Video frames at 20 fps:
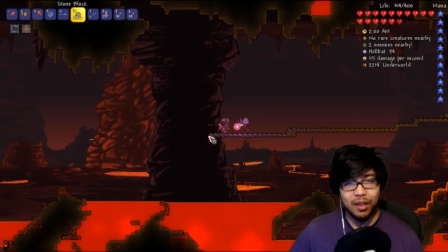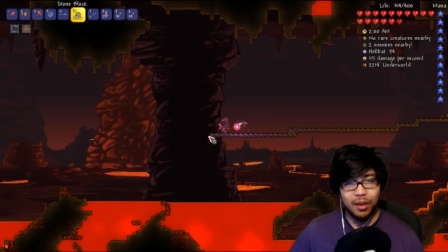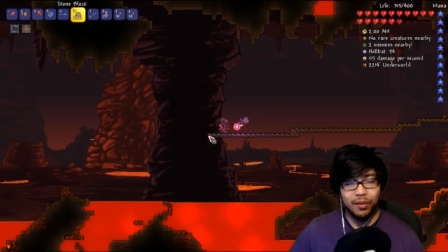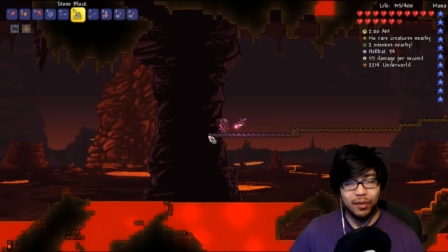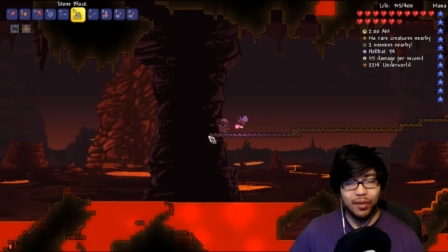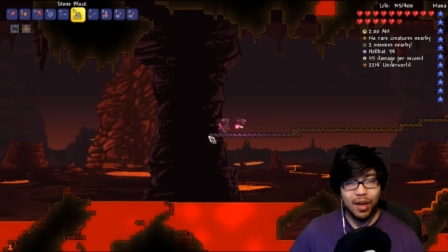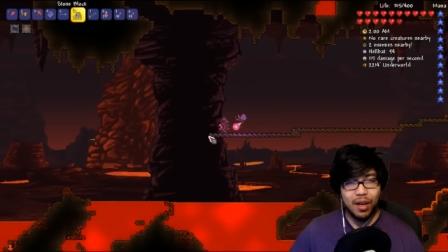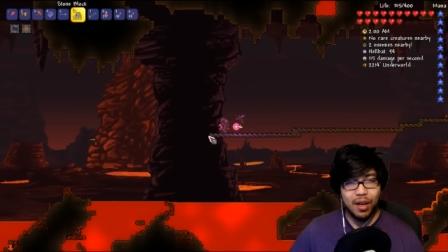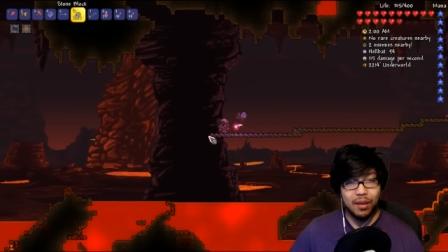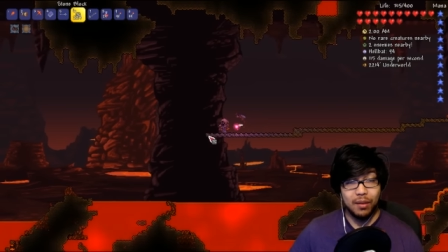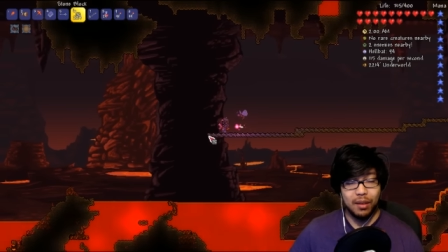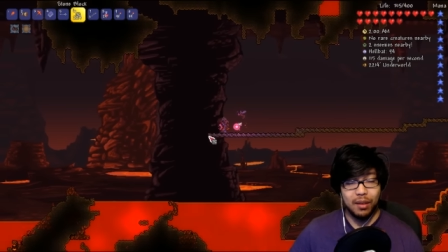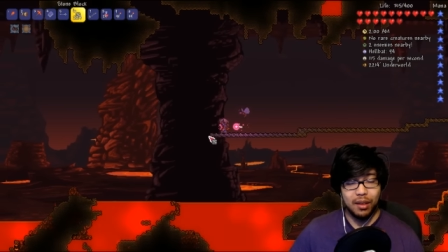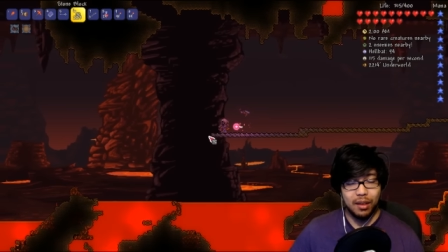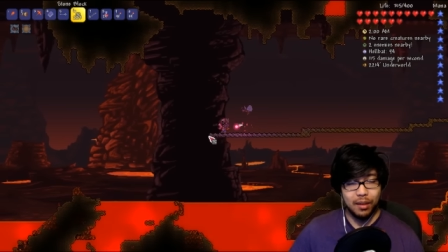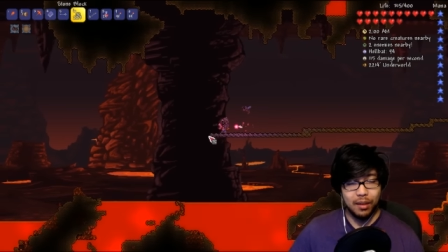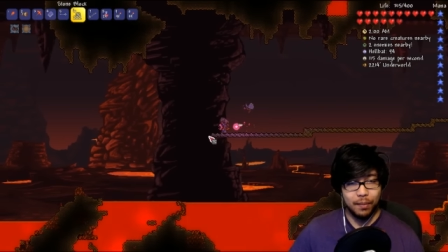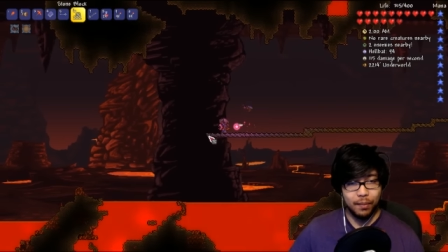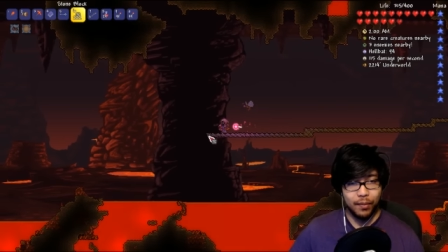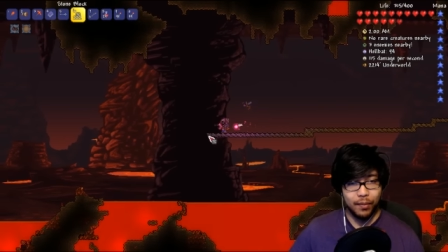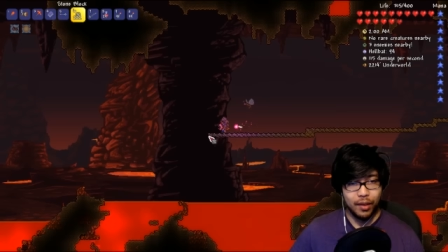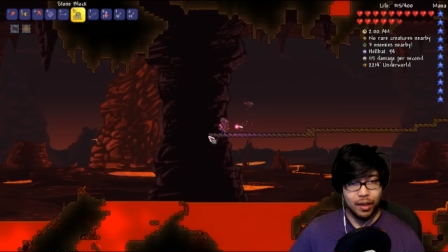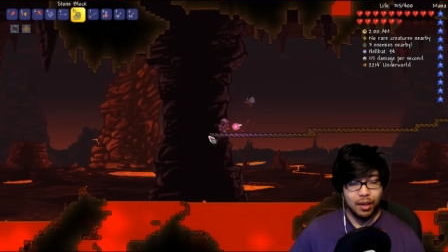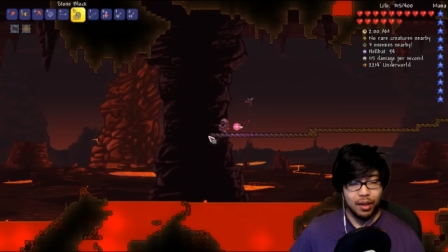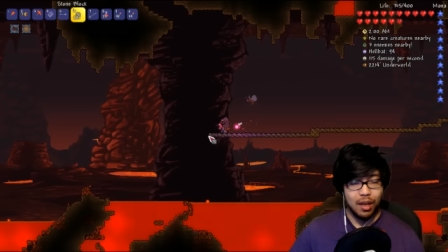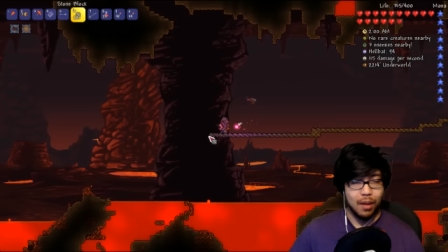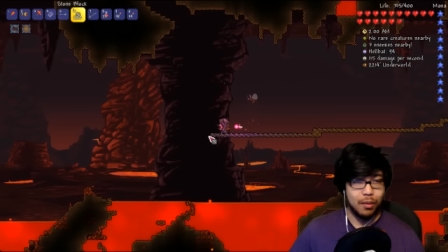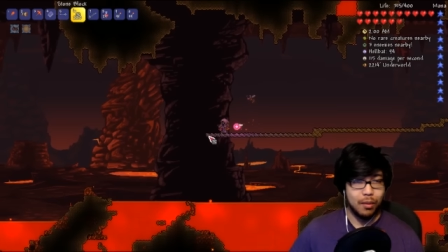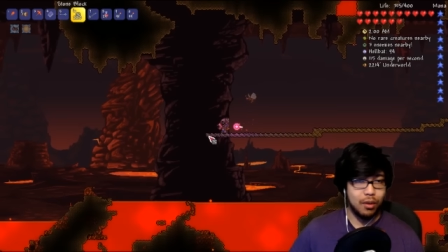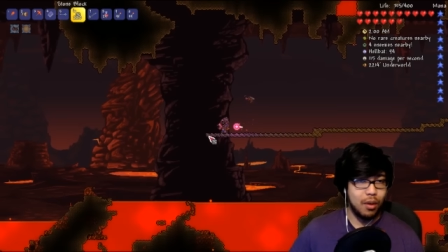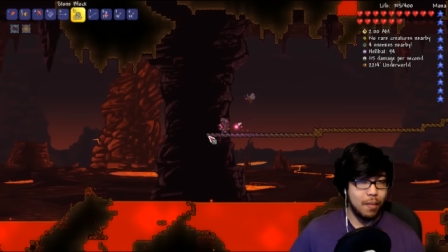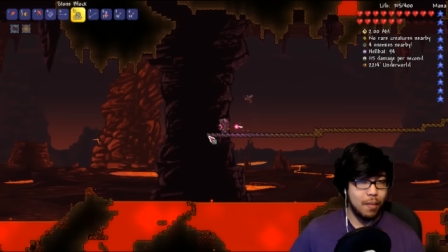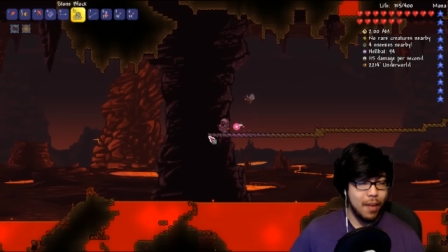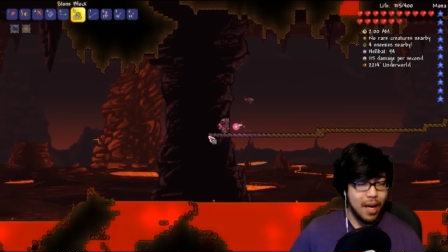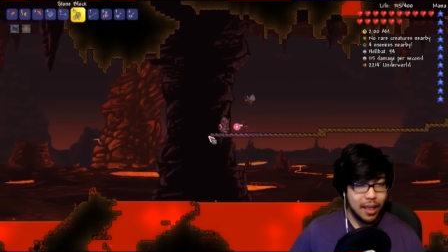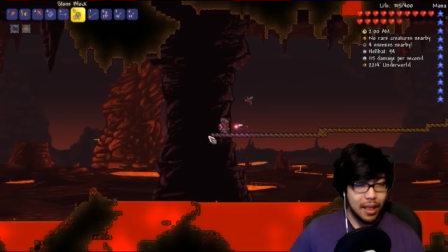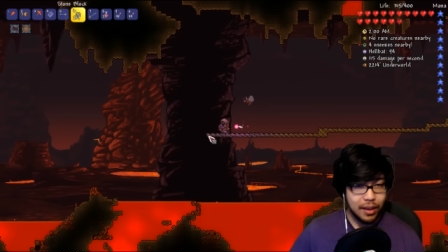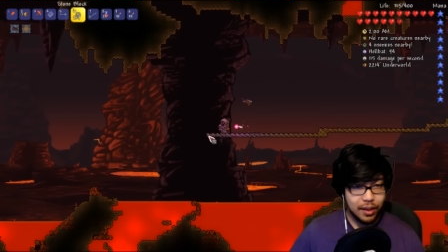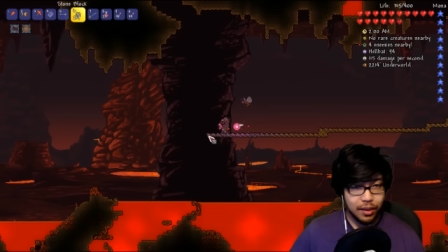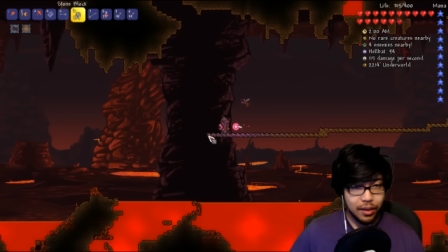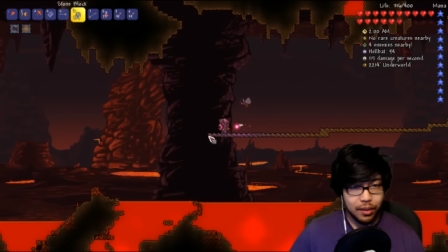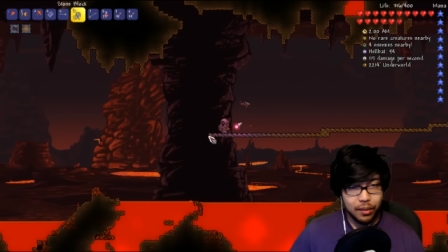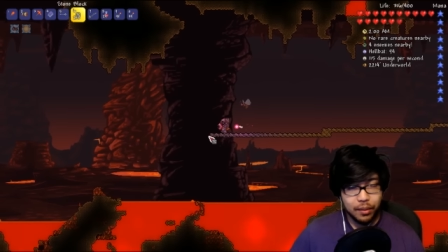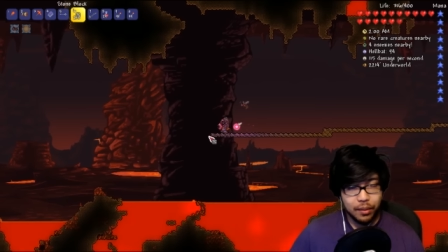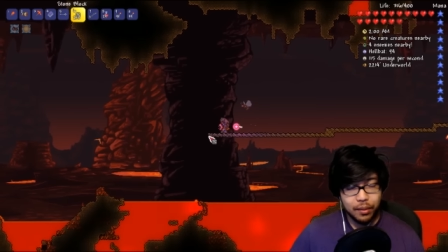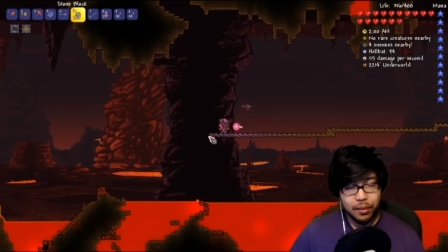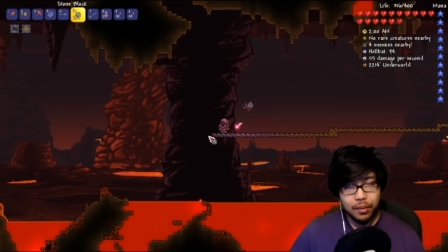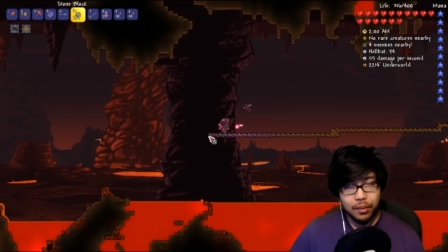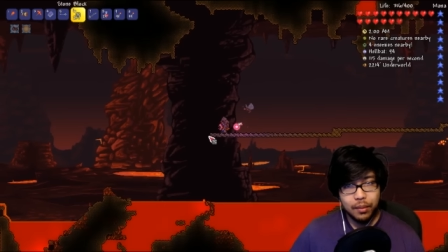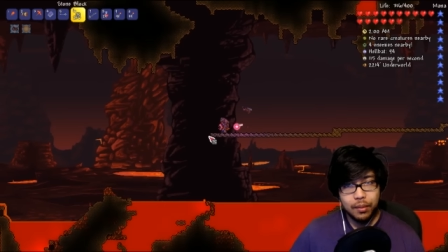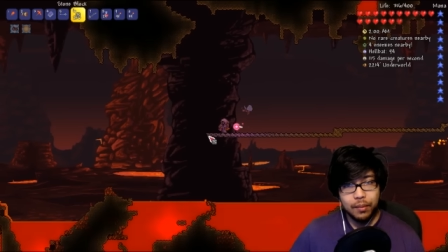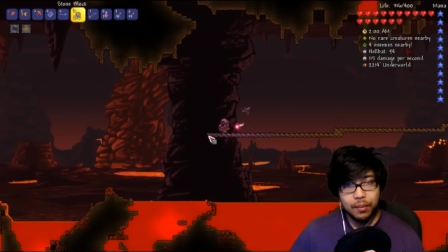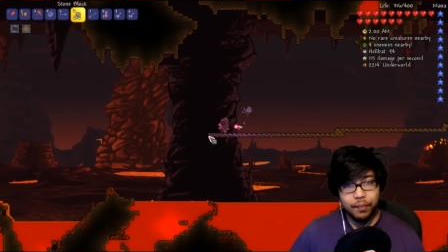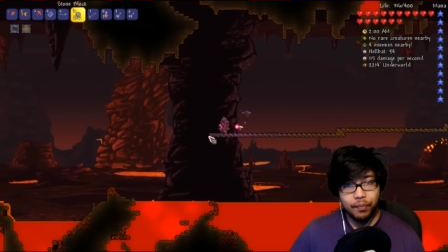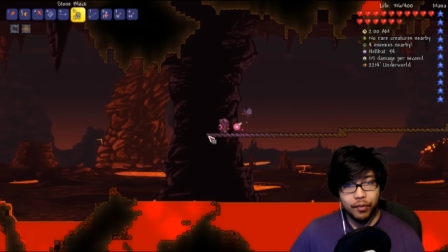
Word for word: We found um, a Muramasa,